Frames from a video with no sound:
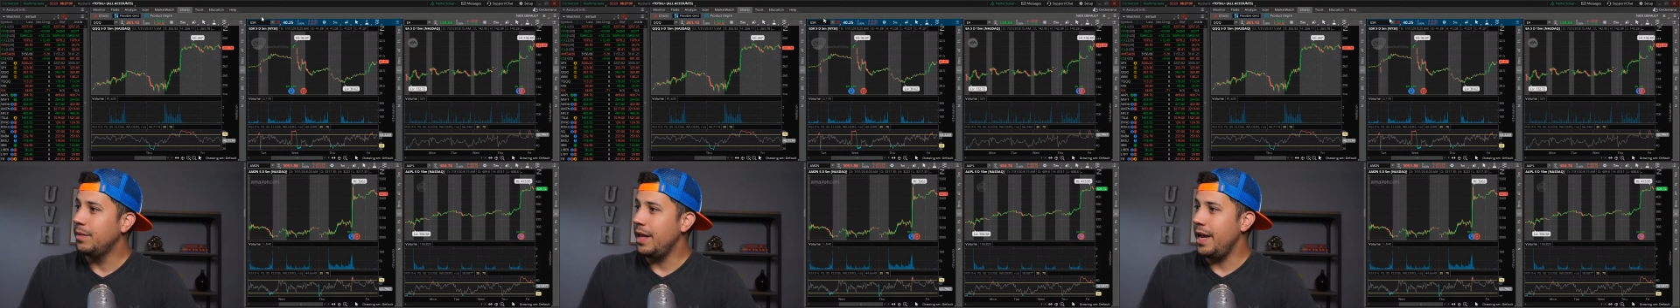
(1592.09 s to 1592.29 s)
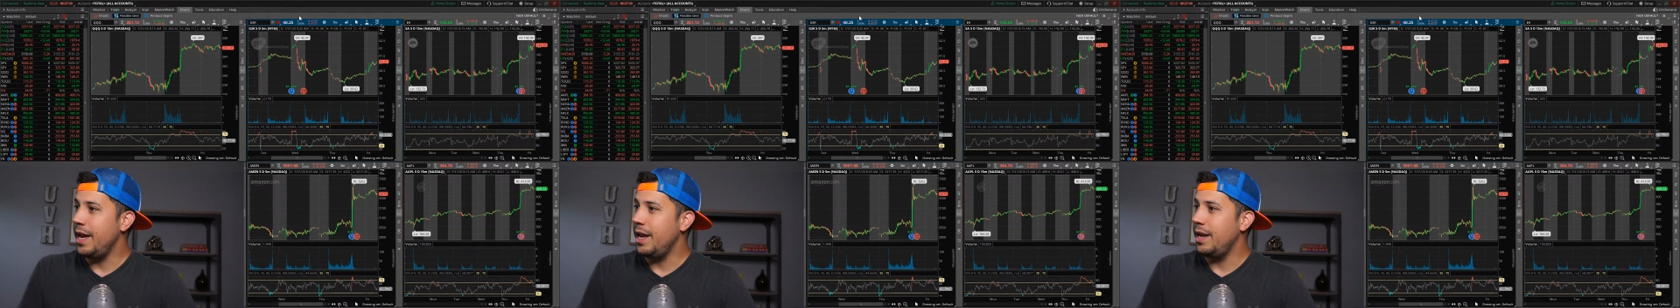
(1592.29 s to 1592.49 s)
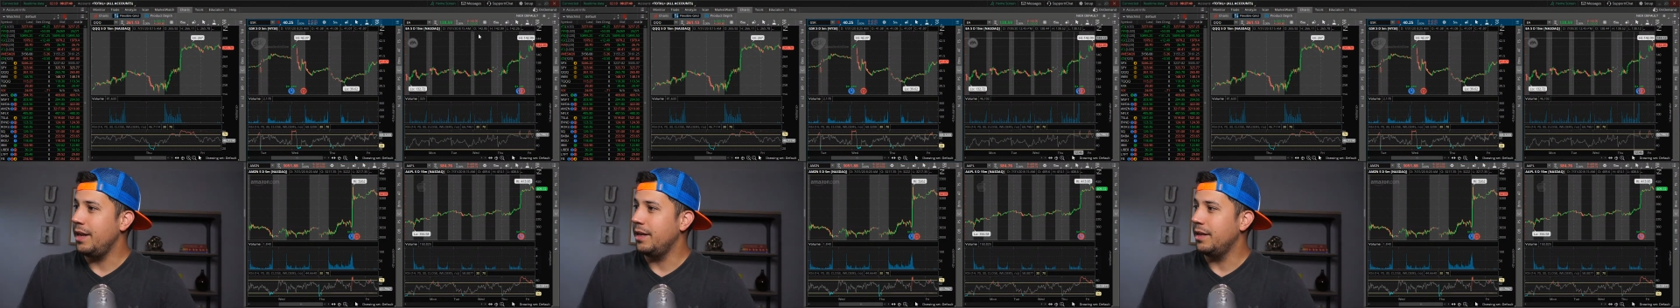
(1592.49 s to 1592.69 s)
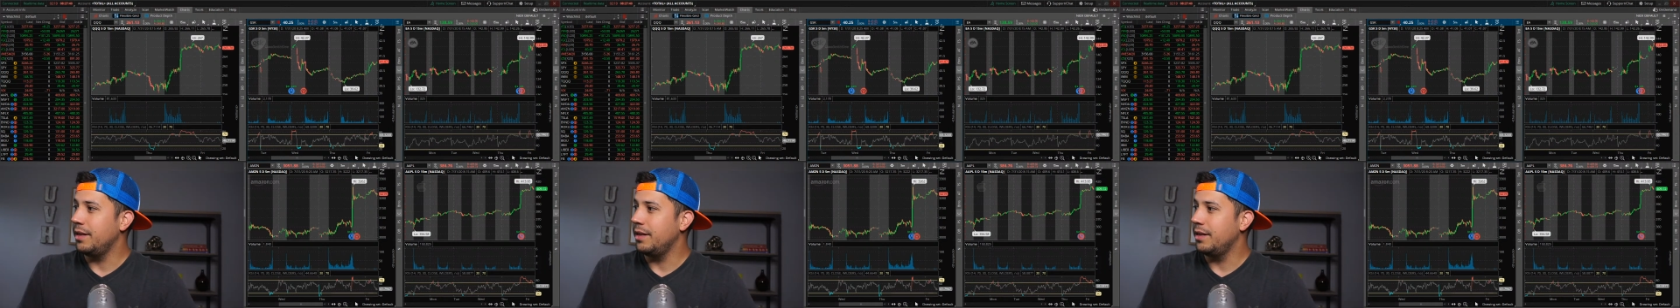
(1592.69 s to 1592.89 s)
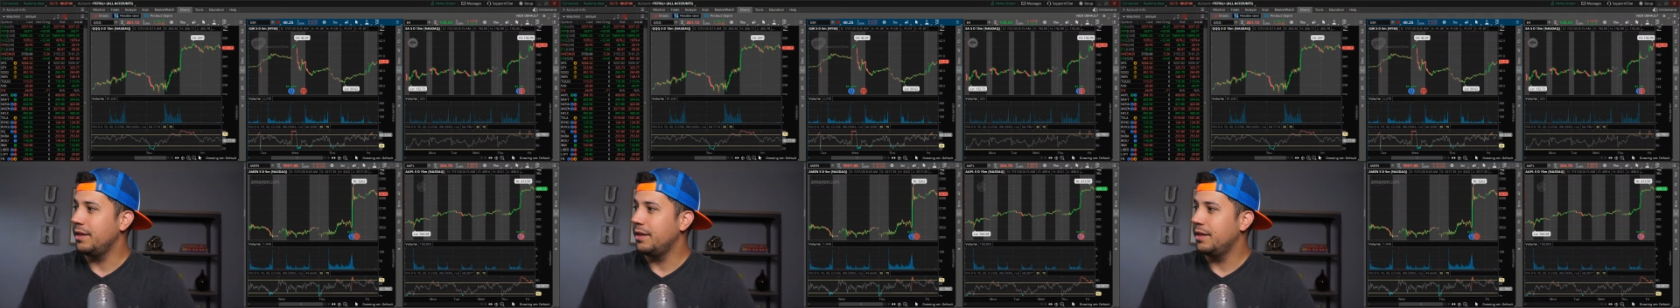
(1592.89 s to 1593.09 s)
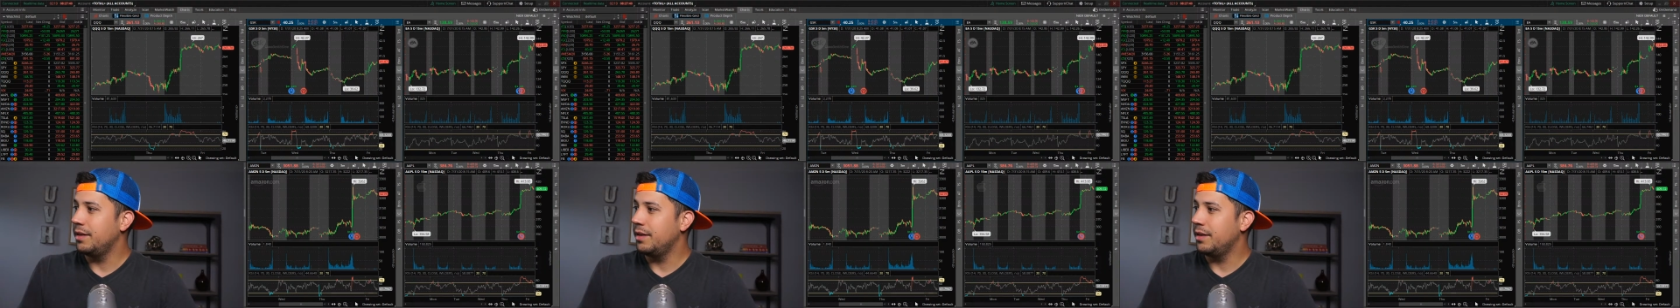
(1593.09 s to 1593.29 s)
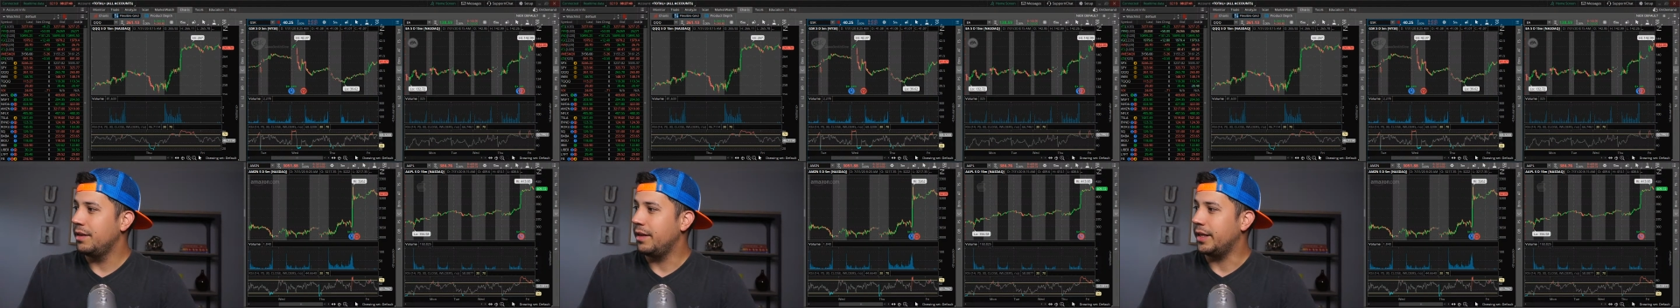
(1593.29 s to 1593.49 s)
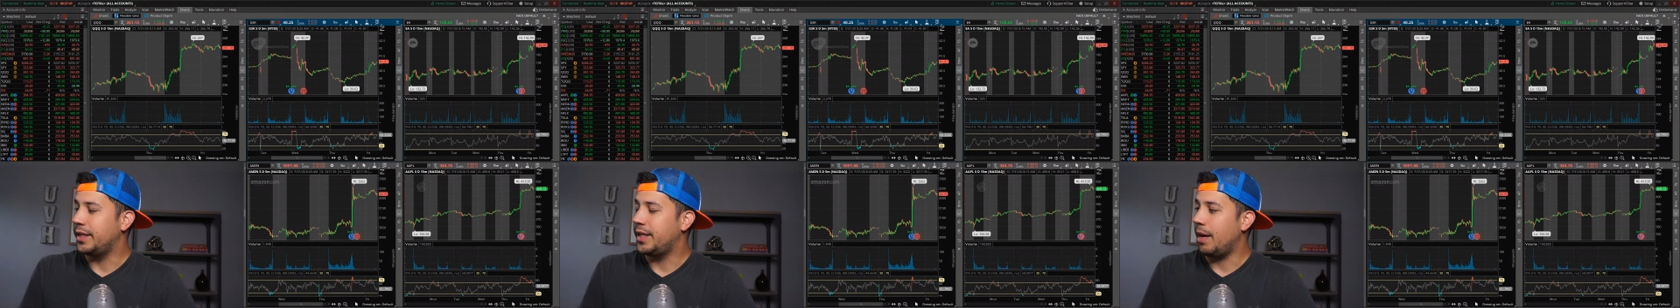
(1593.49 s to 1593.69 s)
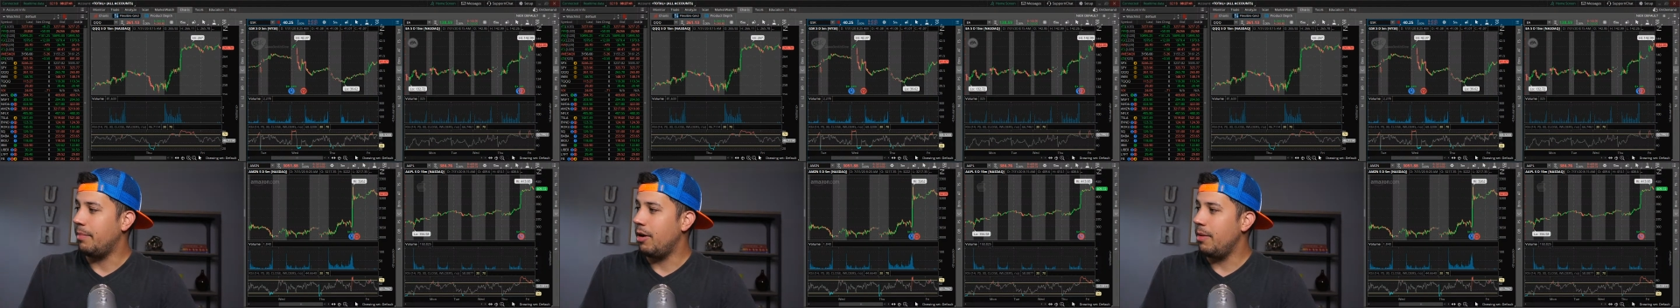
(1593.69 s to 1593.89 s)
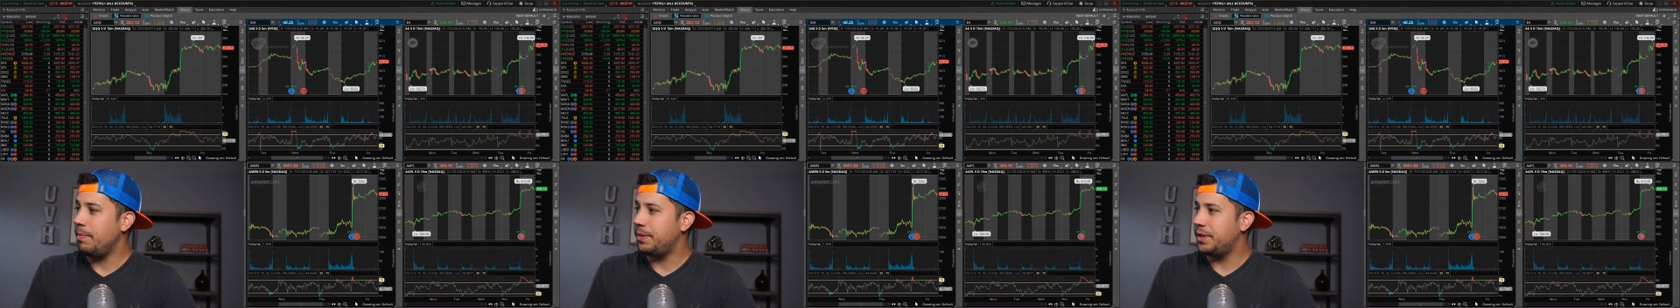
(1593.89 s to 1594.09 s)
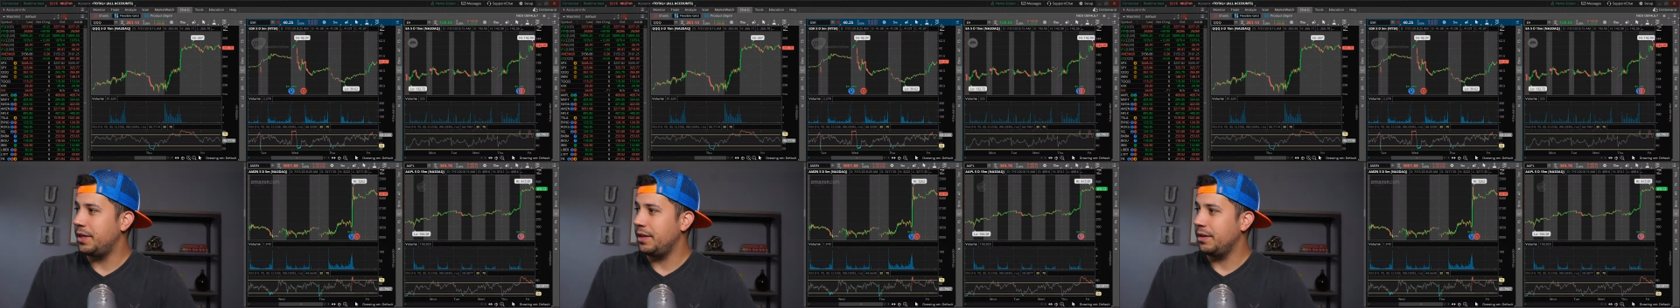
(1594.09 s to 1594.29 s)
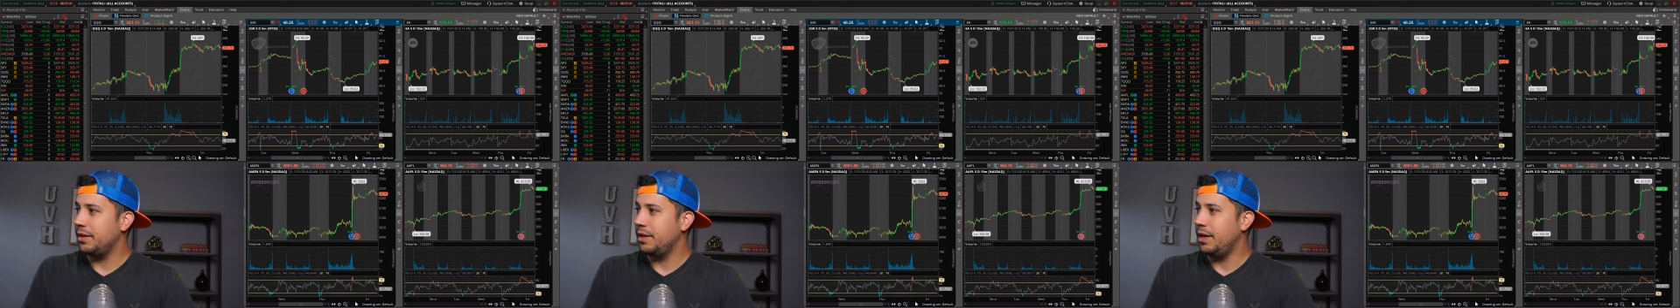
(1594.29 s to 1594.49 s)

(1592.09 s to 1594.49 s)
in the suburbs